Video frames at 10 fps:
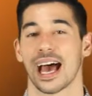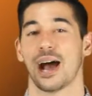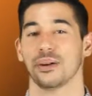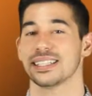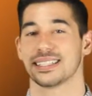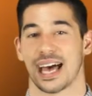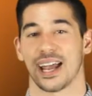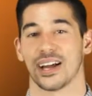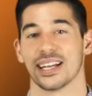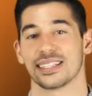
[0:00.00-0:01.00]
Our
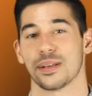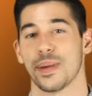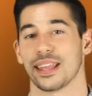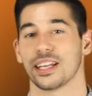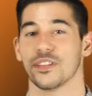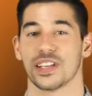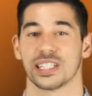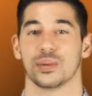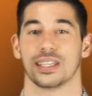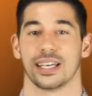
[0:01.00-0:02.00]
desire is to make their
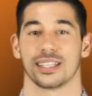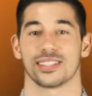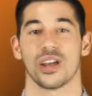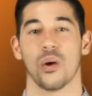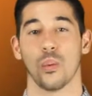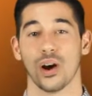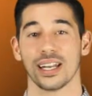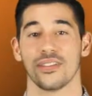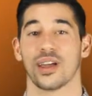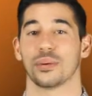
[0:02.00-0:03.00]
visit with us
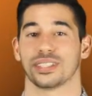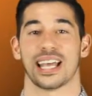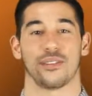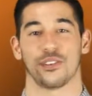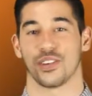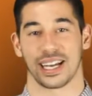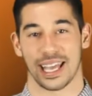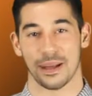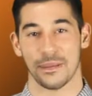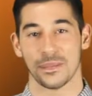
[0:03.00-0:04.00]
one they will never
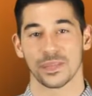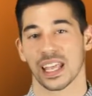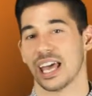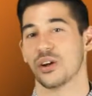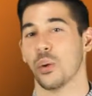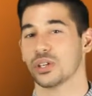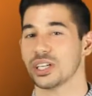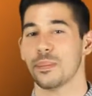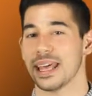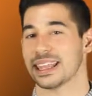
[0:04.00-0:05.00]
forget. In order
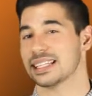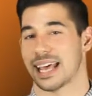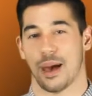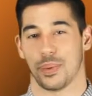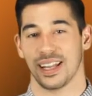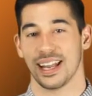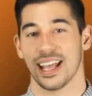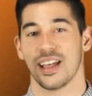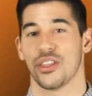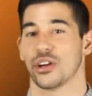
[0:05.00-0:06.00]
to make this happen,
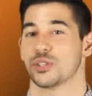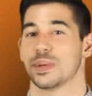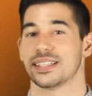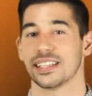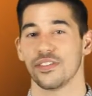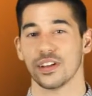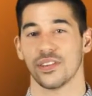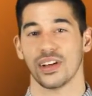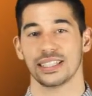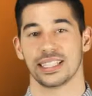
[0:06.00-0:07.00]
there are specific
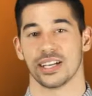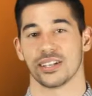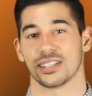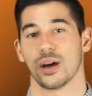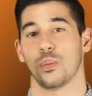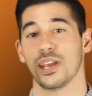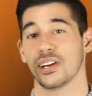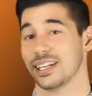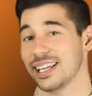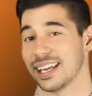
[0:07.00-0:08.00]
volunteers that we
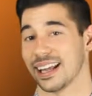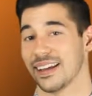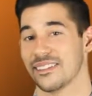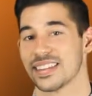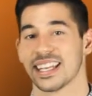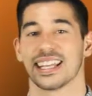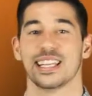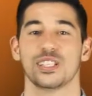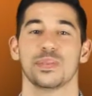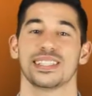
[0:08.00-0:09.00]
are needing.
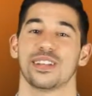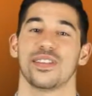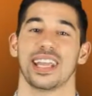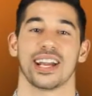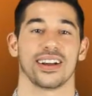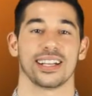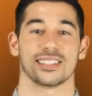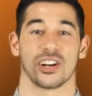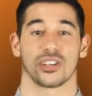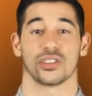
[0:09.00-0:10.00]
These specific
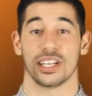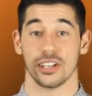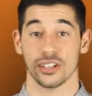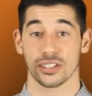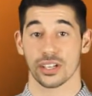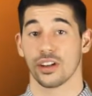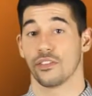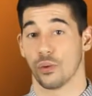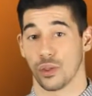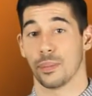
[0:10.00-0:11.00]
areas are greeters
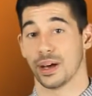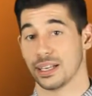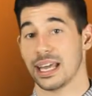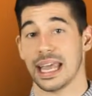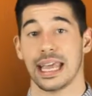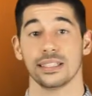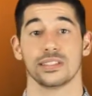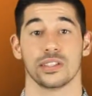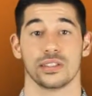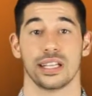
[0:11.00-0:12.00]
for the Monday and
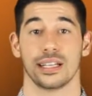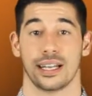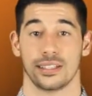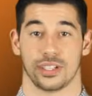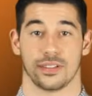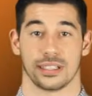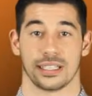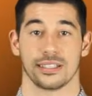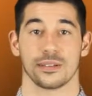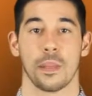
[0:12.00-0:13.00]
Tuesday
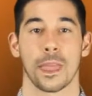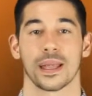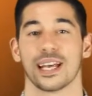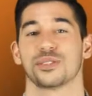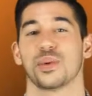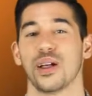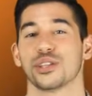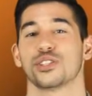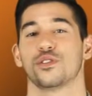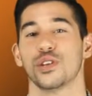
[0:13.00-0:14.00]
services, as well
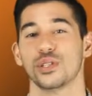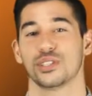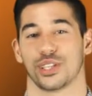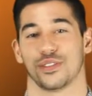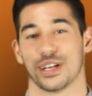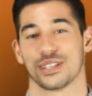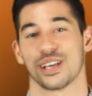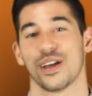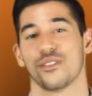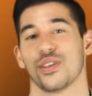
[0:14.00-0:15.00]
as food servers
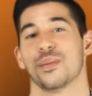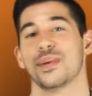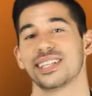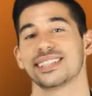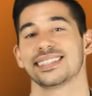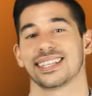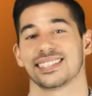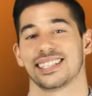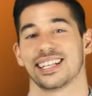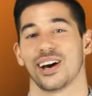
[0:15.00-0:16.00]
for the missions
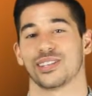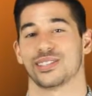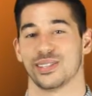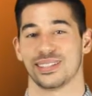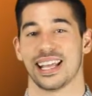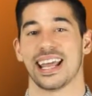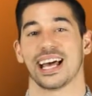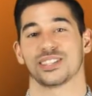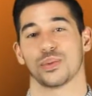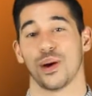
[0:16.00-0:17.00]
luncheon on Tuesday
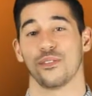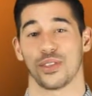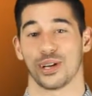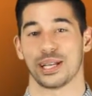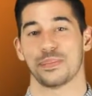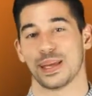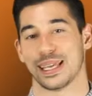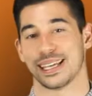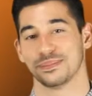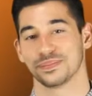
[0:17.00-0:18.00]
at 12.30
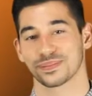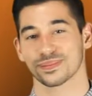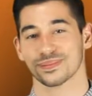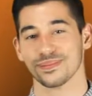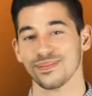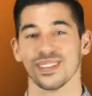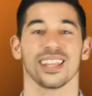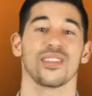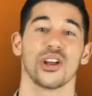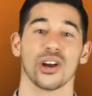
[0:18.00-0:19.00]
p.m.
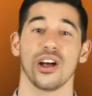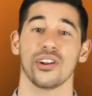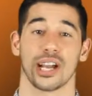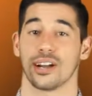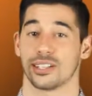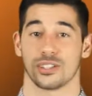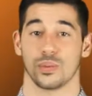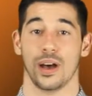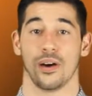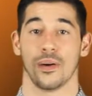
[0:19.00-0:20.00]
There are other areas as
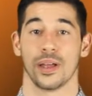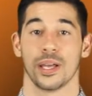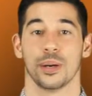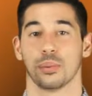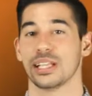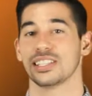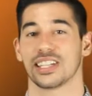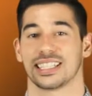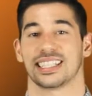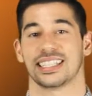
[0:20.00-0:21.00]
well. Please
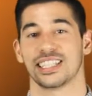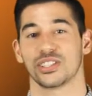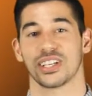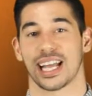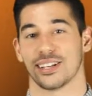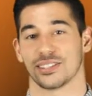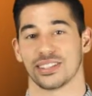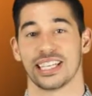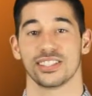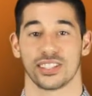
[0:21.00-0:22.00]
look at the district
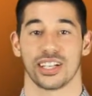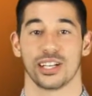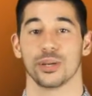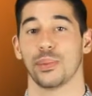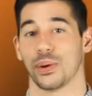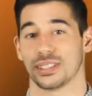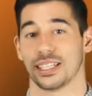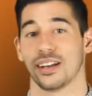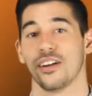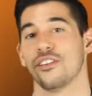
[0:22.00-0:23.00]
council insert in your
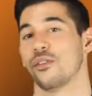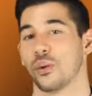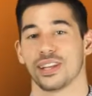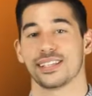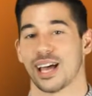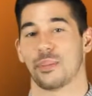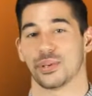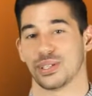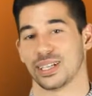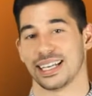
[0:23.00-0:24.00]
bulletin for these
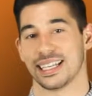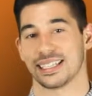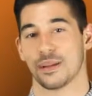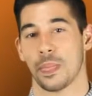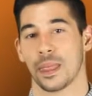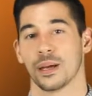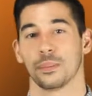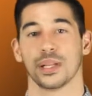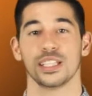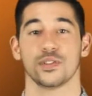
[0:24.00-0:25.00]
opportunities.
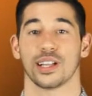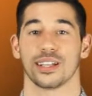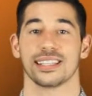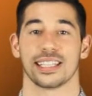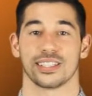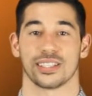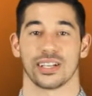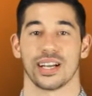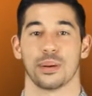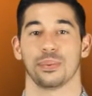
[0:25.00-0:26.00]
Please fill out this
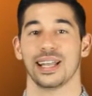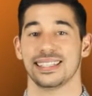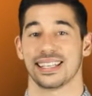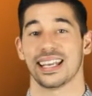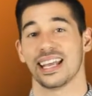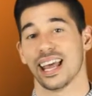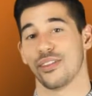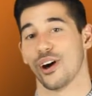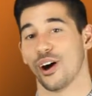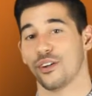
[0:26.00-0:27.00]
insert and place it
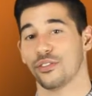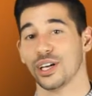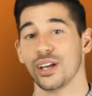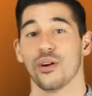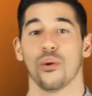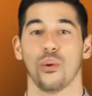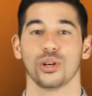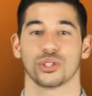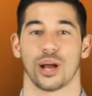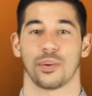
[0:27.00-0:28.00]
in the offering
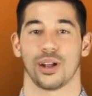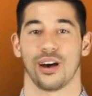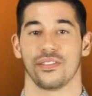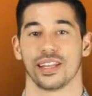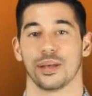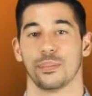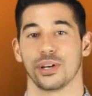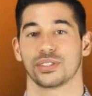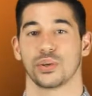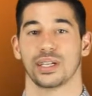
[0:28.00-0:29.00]
or drop it off in the
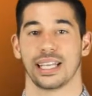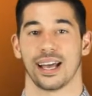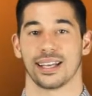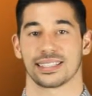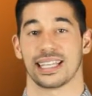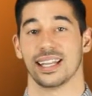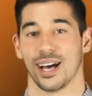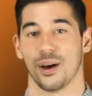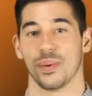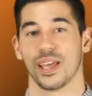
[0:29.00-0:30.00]
bookstore kiosk in the
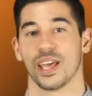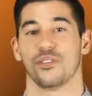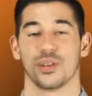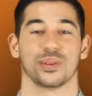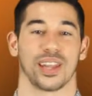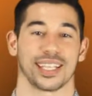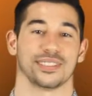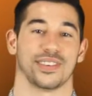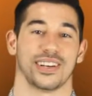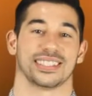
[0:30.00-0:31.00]
hub if you would like
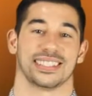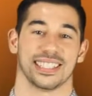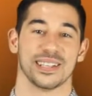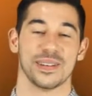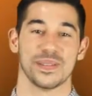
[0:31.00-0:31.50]
to volunteer.